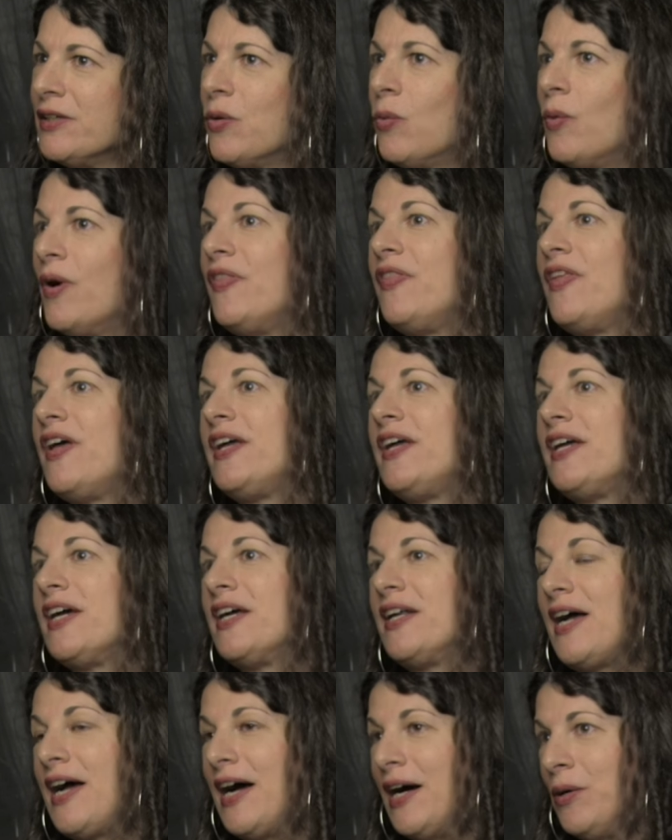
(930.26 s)
when they
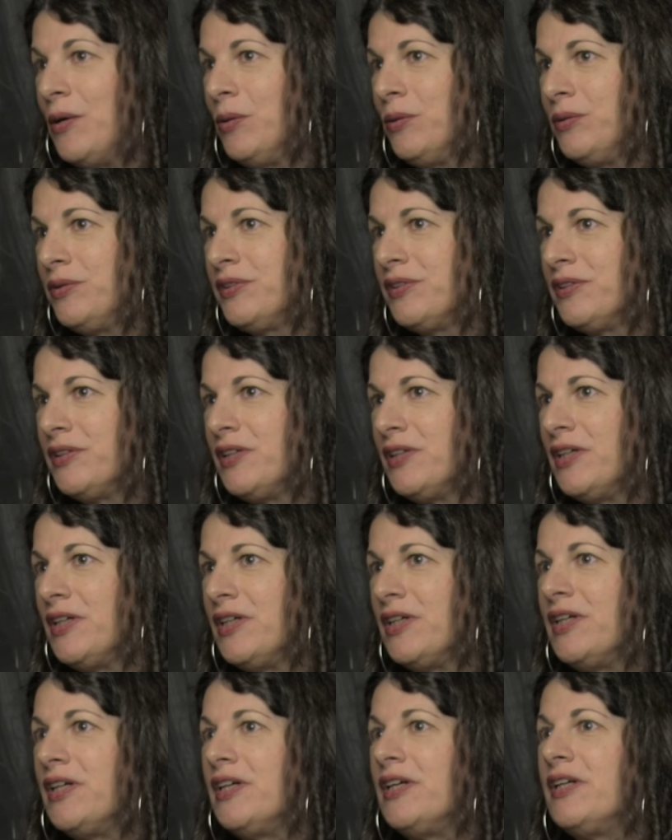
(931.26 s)
get out,
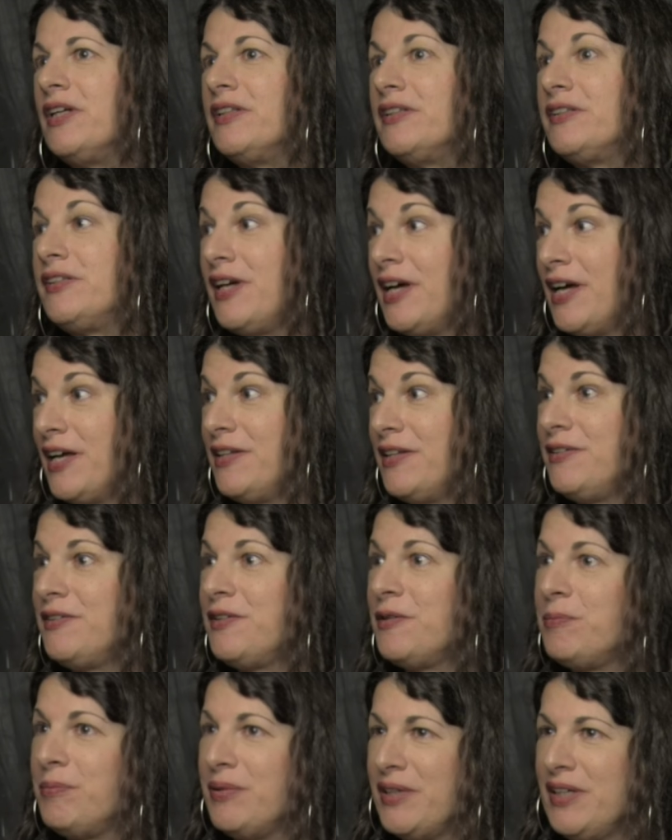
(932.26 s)
tend
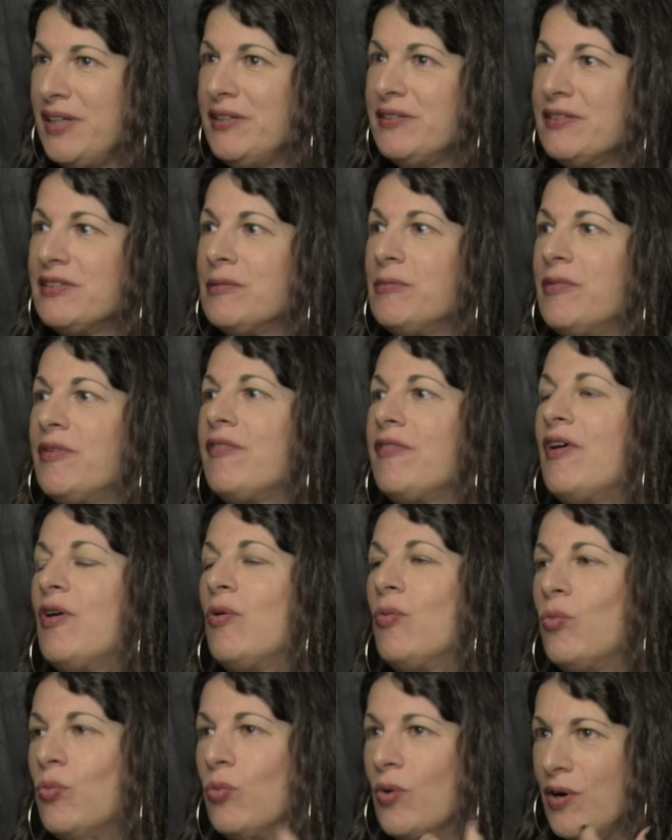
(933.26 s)
to be some of our
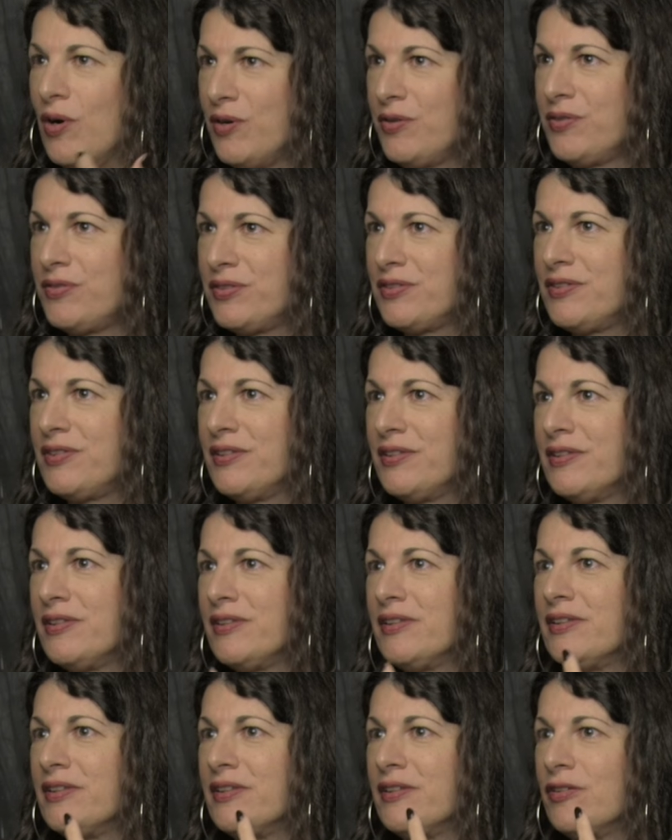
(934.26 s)
worst
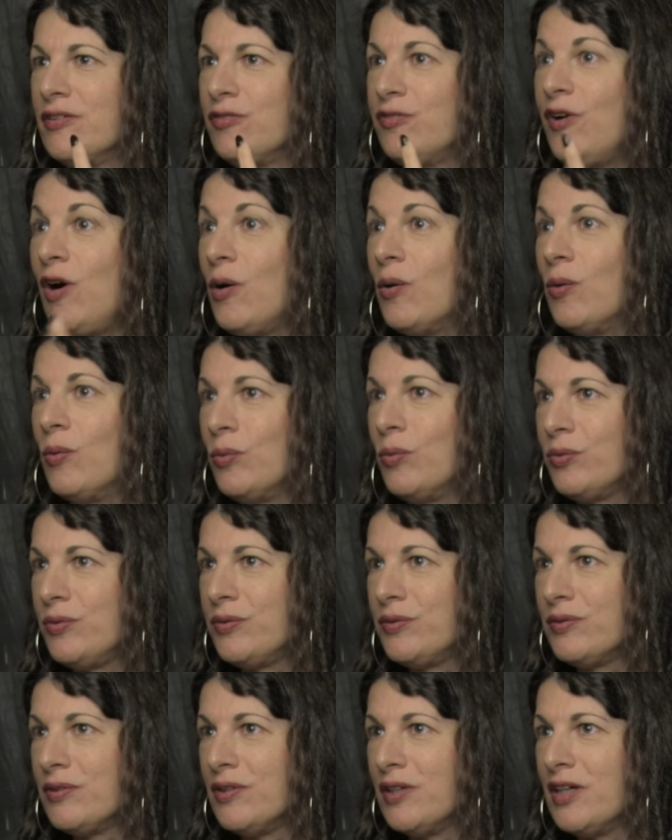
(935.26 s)

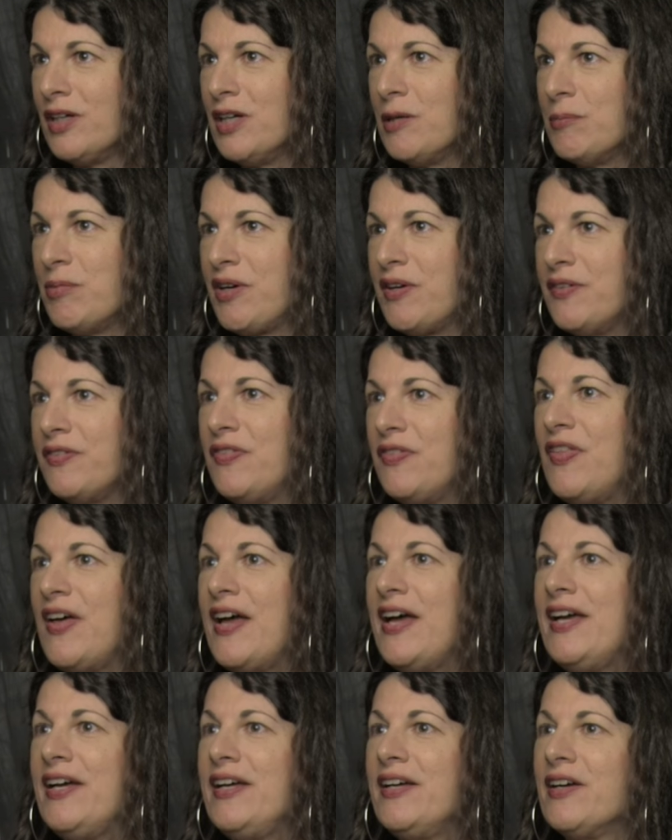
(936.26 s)
foes, because
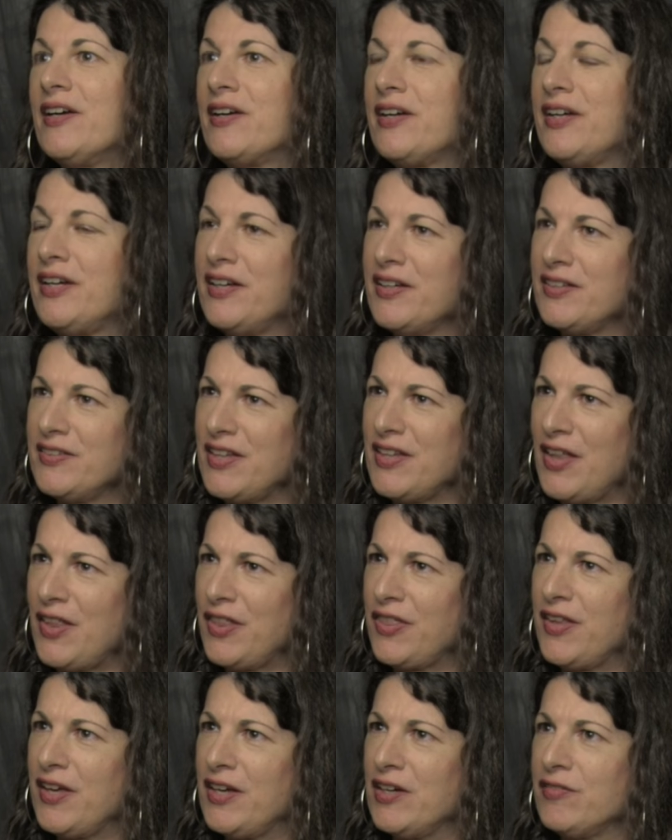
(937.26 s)
they are getting that
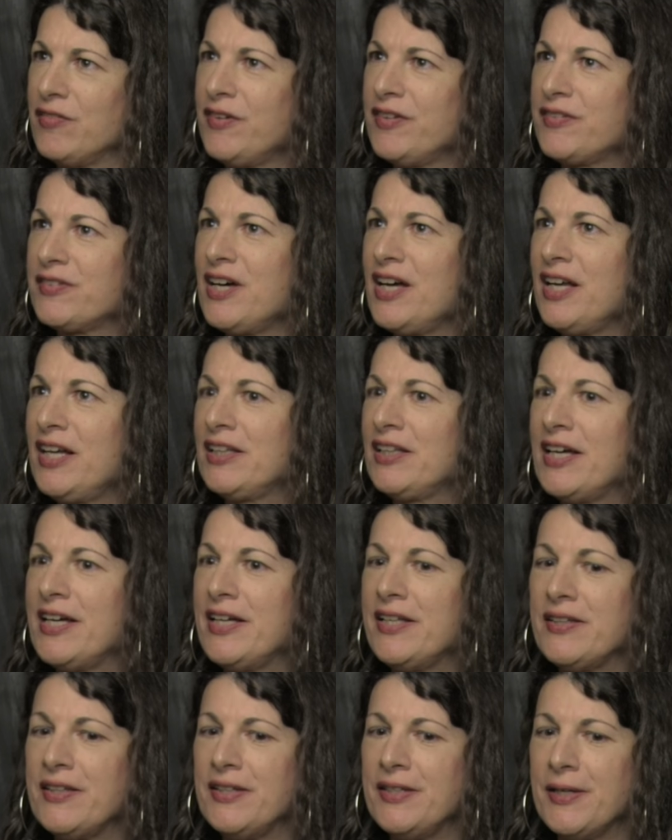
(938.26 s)
thing of, it's kind of
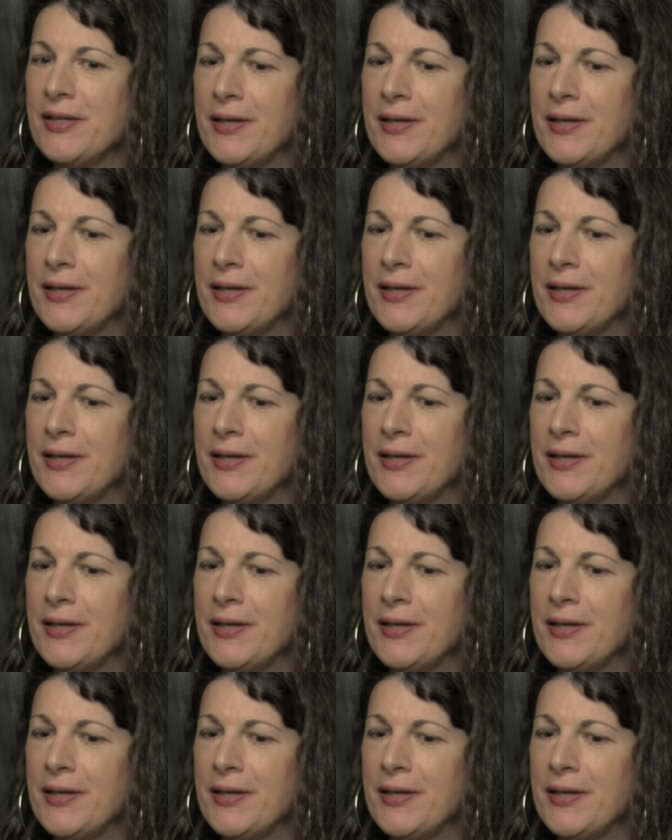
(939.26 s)
like